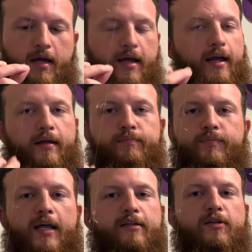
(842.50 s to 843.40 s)
And
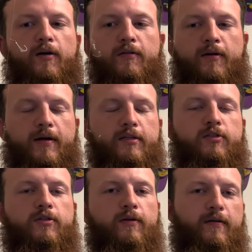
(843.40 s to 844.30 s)
that's all there is
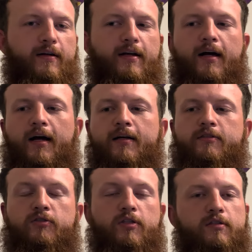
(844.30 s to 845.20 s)
to it, guys.
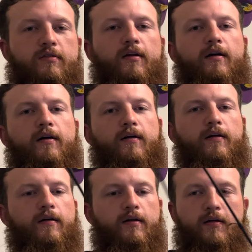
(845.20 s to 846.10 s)
Just follow,